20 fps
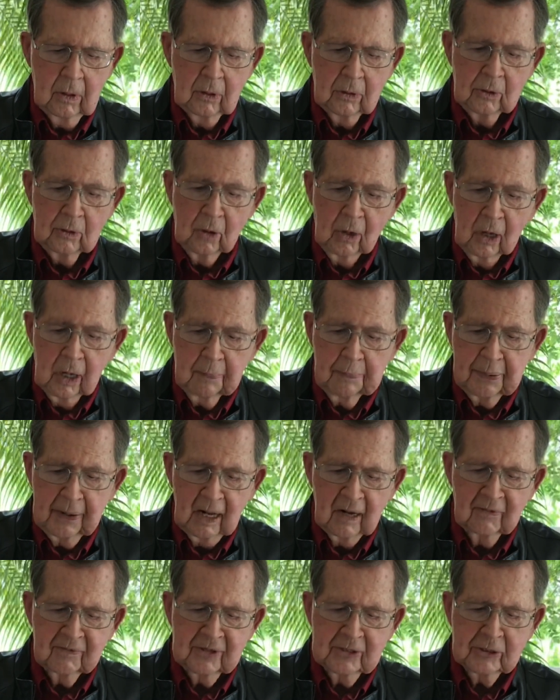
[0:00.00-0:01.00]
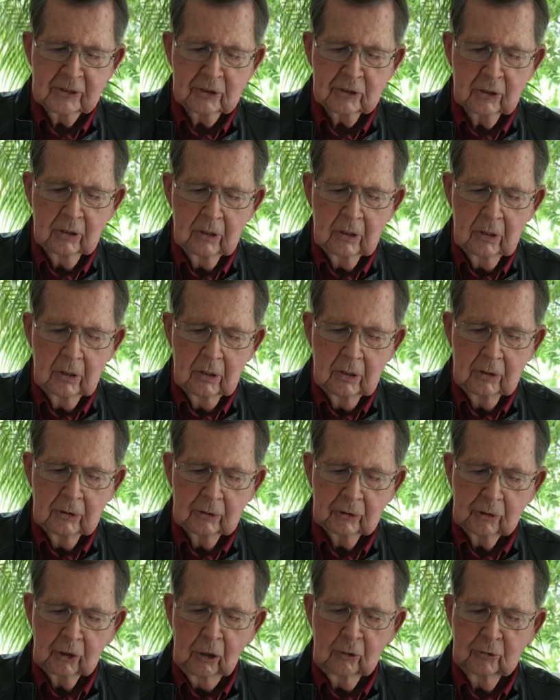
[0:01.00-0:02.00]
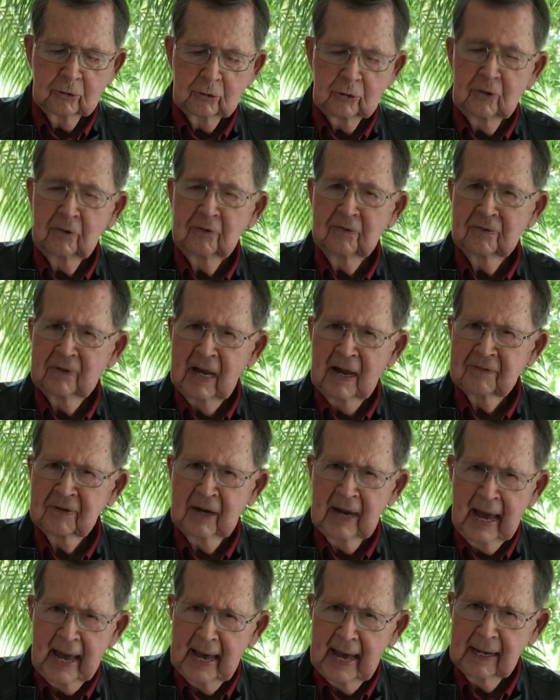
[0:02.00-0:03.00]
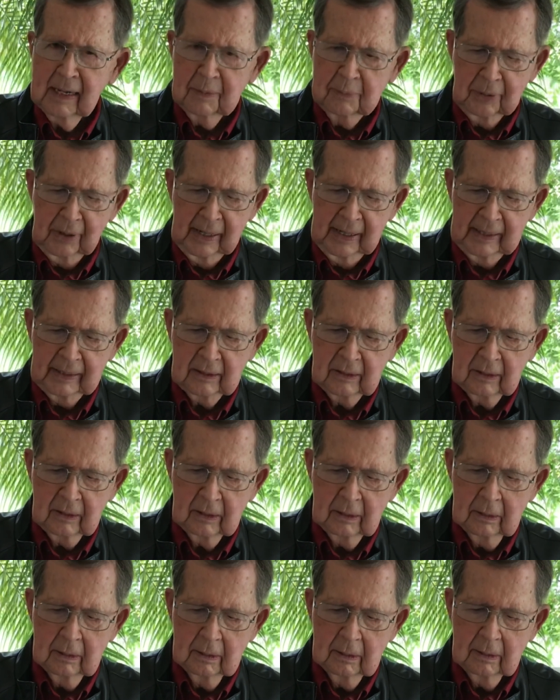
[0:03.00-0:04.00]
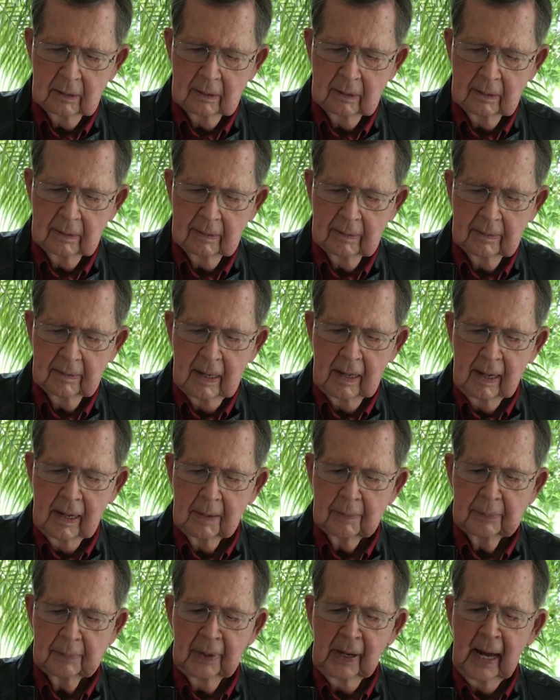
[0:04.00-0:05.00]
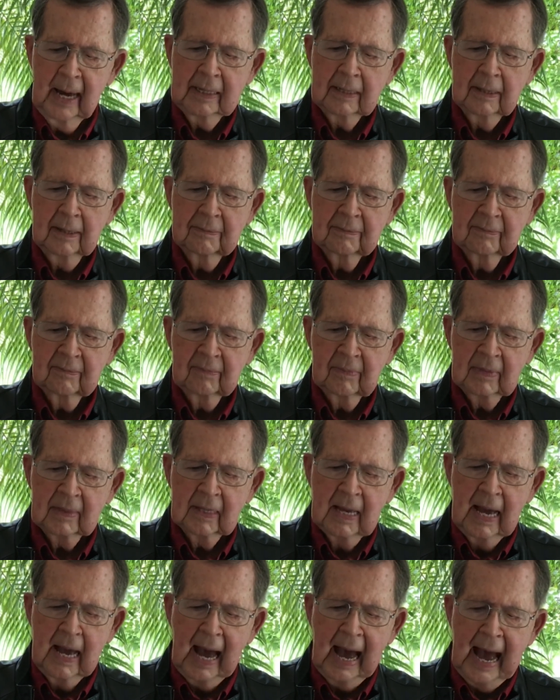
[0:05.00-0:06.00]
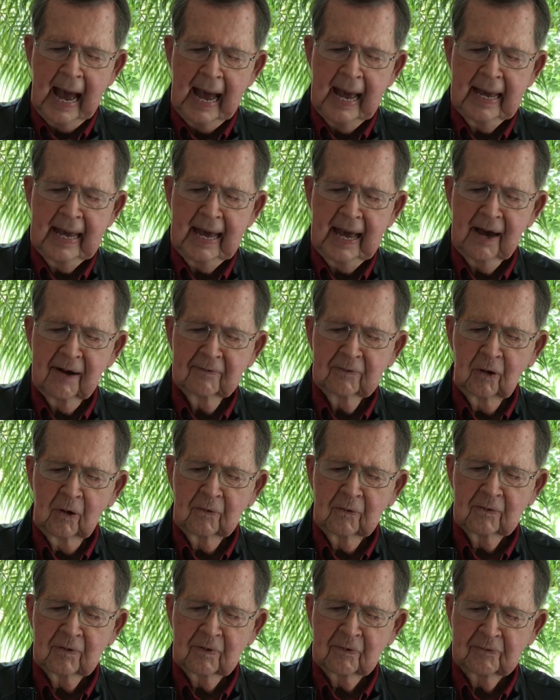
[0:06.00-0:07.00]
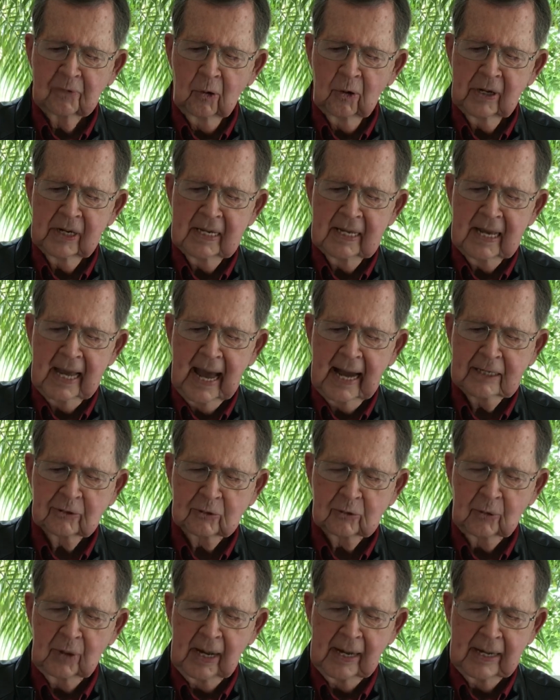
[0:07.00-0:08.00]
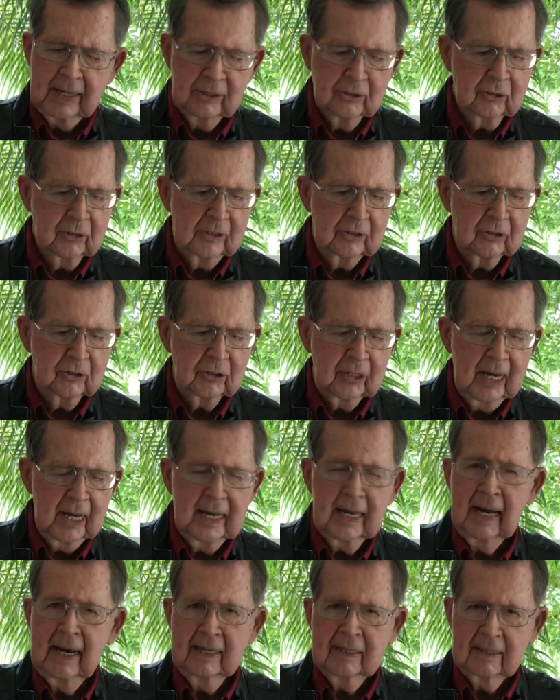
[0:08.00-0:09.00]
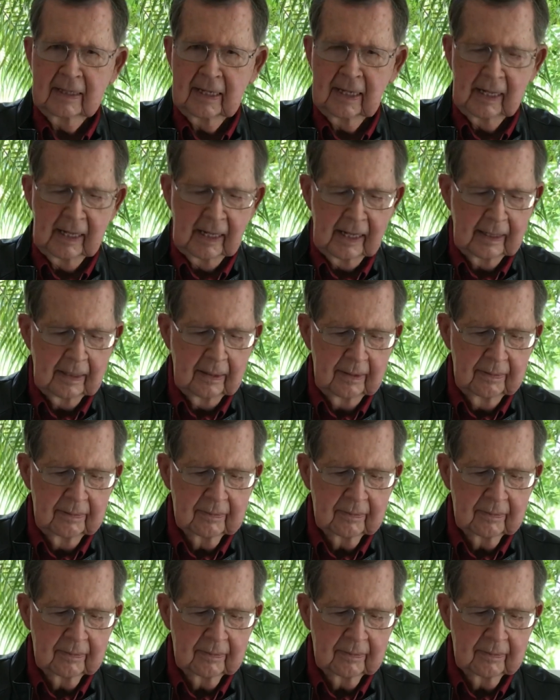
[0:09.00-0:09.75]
Your pelvis shows you've never had a break. But I have over 40 x-rays that say I did.